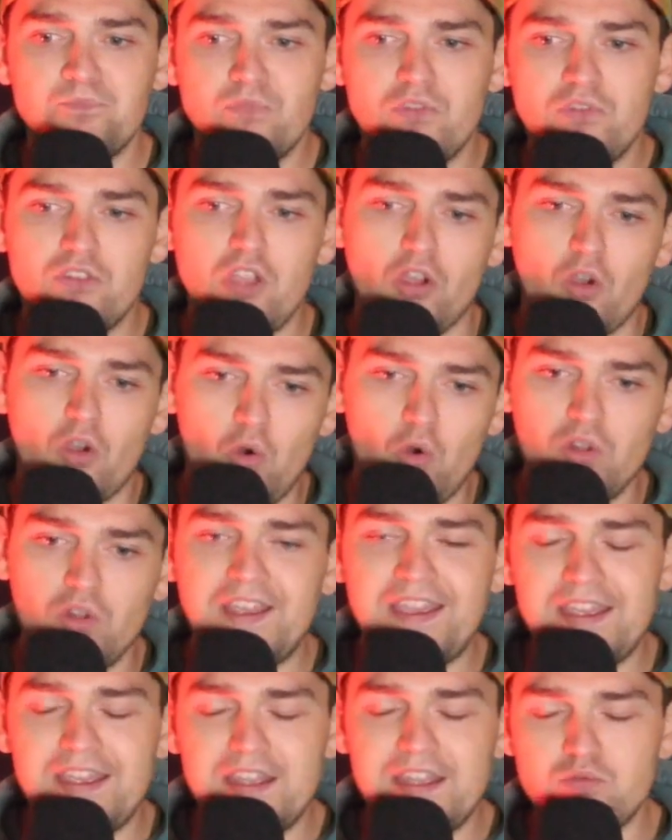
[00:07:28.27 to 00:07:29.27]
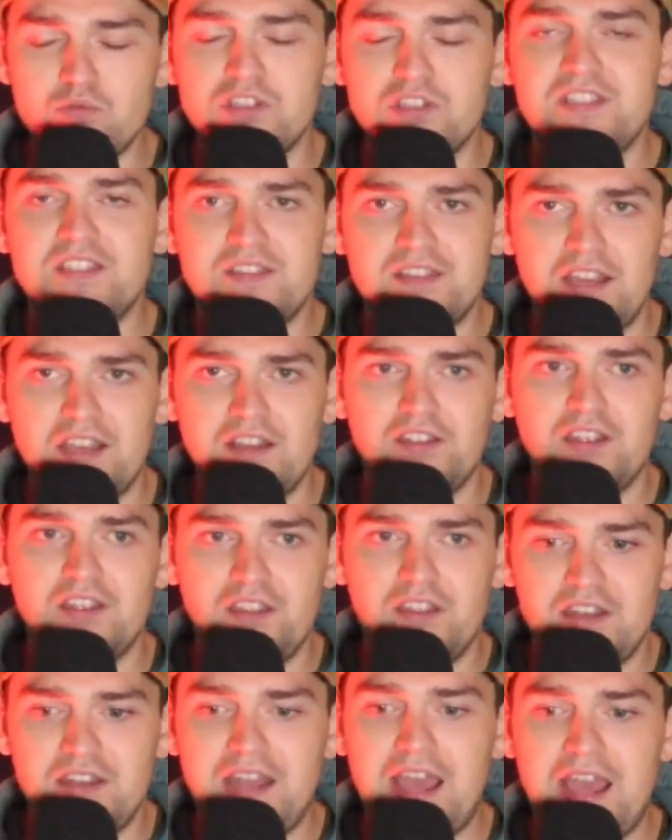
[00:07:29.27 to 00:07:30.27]
Now, old age would tell you
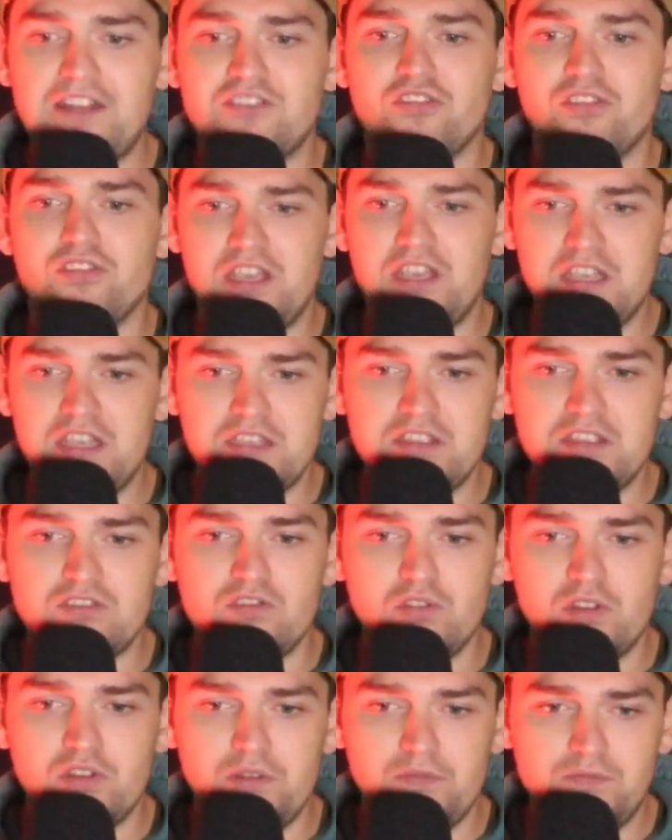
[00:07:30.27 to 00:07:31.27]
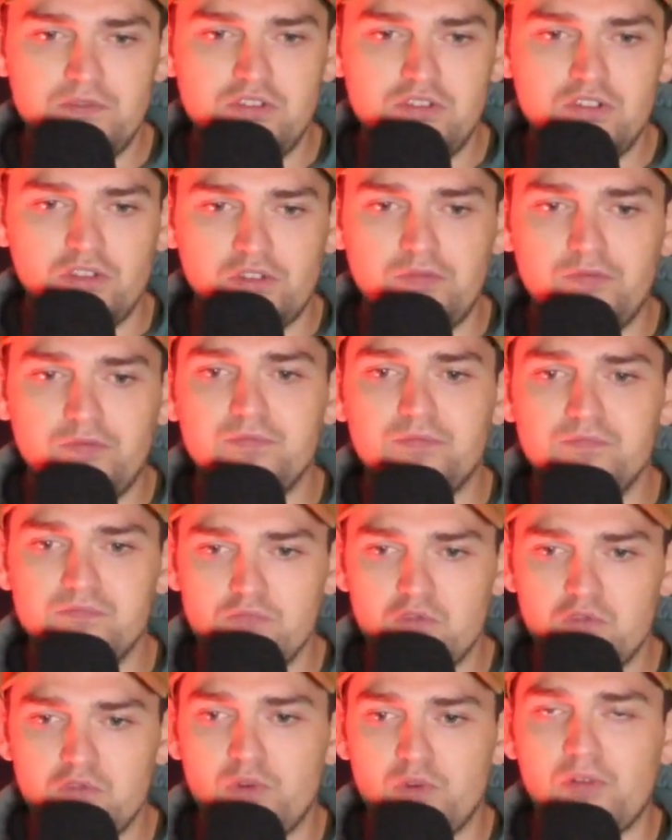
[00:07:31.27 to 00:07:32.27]
that naturally he is going to just
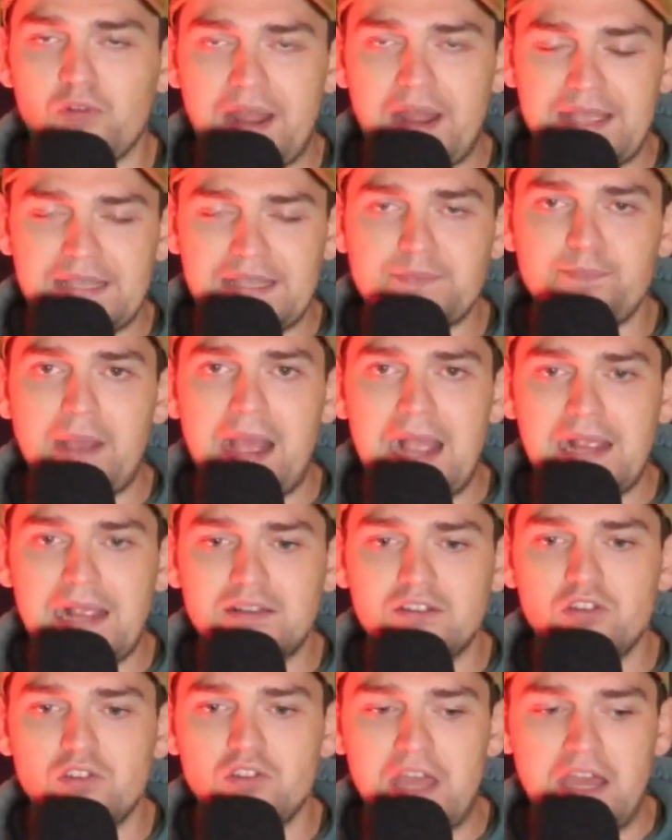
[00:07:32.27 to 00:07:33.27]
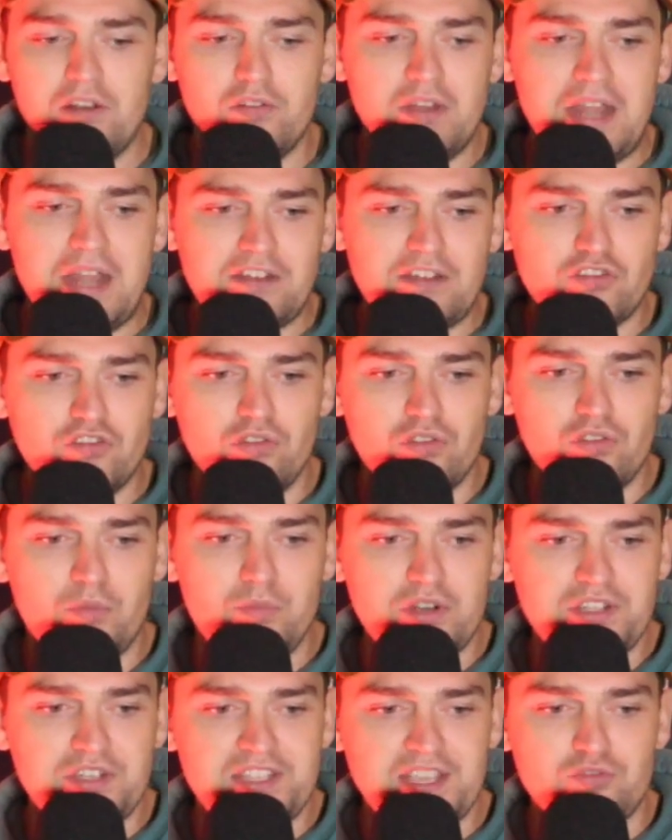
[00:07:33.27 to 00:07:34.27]
regress back to that natural number
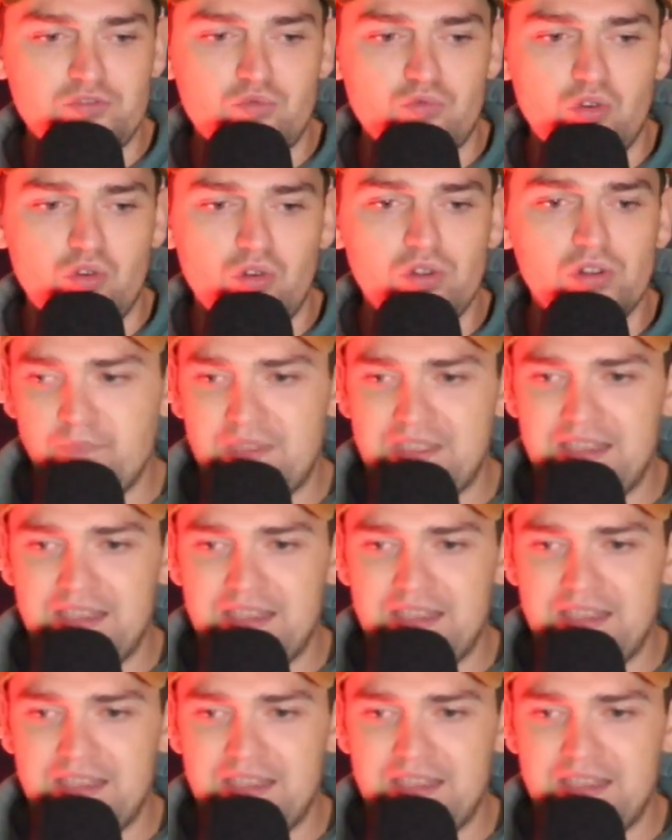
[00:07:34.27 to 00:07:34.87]
six role.